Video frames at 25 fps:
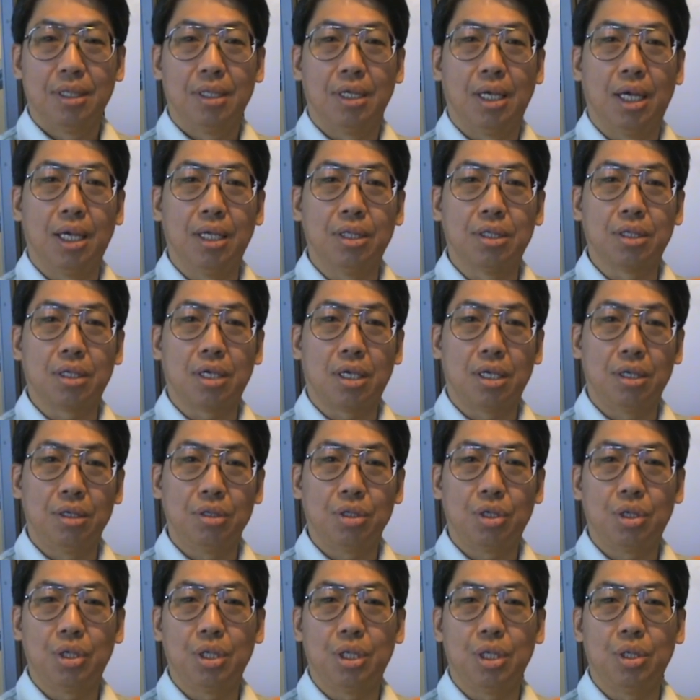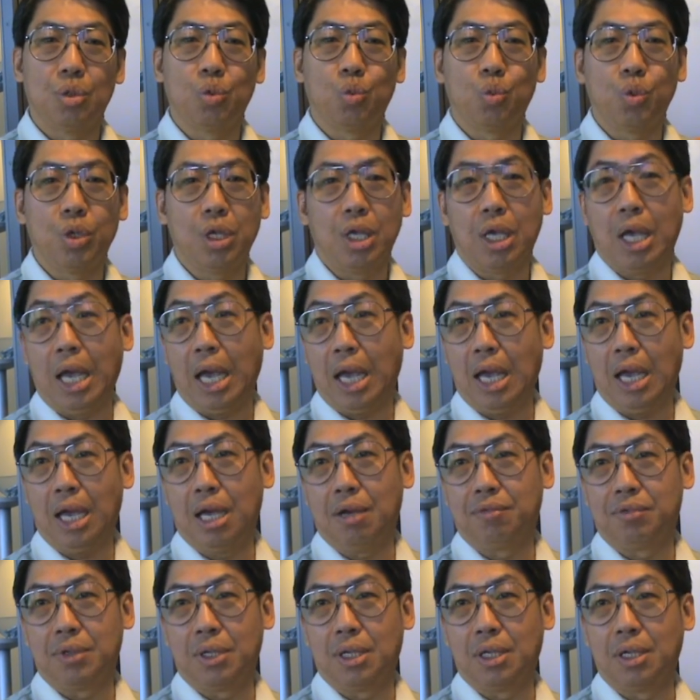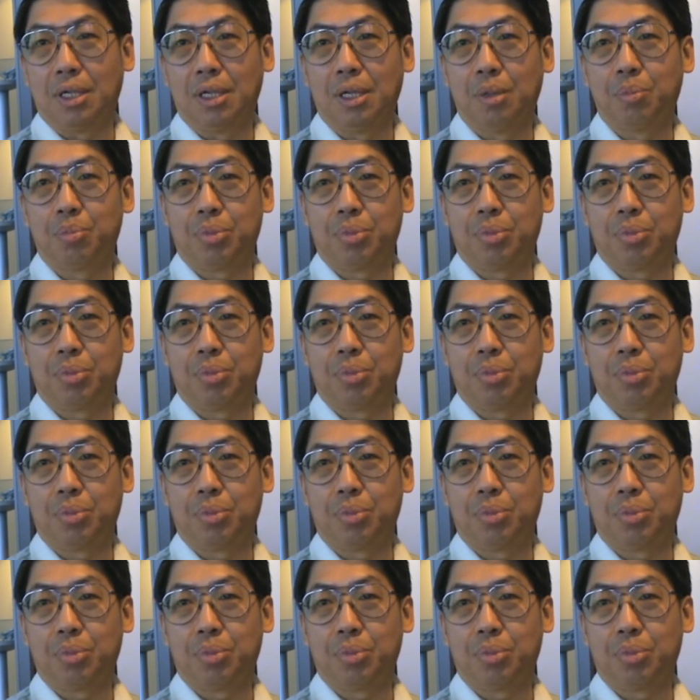And currently, we have a